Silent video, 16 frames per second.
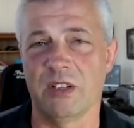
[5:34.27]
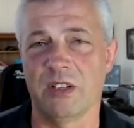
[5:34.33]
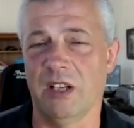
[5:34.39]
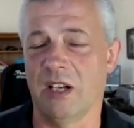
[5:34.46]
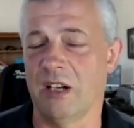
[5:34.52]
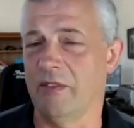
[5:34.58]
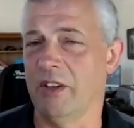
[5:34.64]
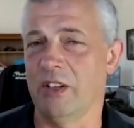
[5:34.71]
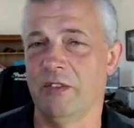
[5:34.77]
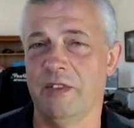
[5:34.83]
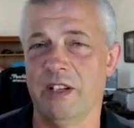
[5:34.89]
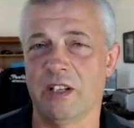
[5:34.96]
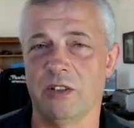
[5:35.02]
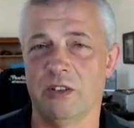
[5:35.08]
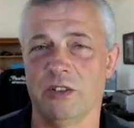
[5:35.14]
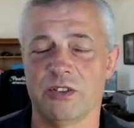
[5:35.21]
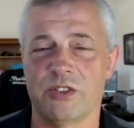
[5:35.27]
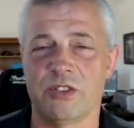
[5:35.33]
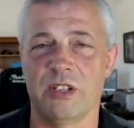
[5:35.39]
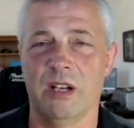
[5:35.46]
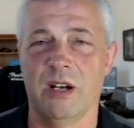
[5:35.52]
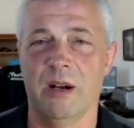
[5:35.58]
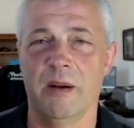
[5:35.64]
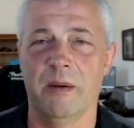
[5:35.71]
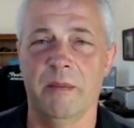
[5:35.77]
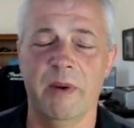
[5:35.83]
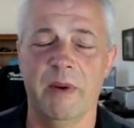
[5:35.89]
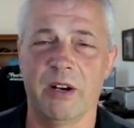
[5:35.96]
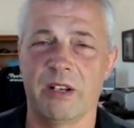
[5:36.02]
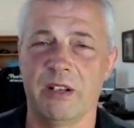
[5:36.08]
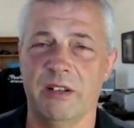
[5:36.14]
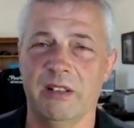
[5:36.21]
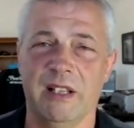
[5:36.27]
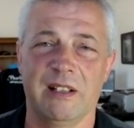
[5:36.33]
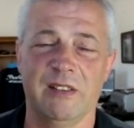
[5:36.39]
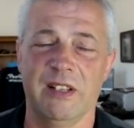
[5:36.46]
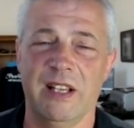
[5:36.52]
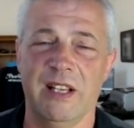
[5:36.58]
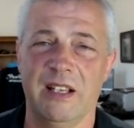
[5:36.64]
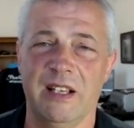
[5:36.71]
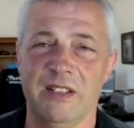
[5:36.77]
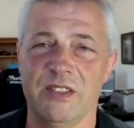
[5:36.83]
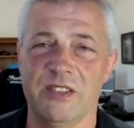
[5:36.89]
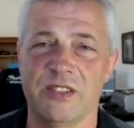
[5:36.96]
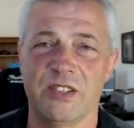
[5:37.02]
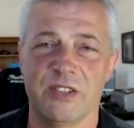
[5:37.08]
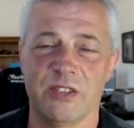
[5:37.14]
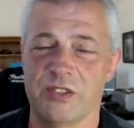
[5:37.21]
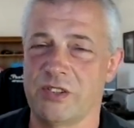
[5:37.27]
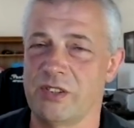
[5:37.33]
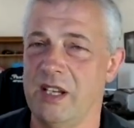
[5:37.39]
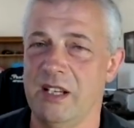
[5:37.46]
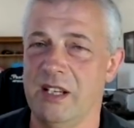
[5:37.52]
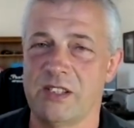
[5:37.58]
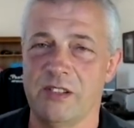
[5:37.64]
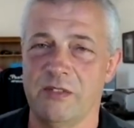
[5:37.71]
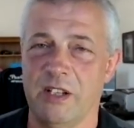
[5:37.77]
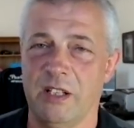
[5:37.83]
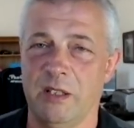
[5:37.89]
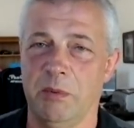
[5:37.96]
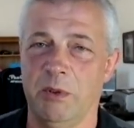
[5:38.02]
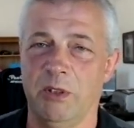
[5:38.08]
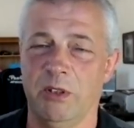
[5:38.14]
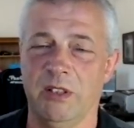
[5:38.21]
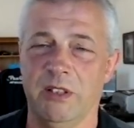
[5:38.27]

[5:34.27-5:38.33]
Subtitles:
A lot of other vehicles, American, like Lincolns, there's kits available.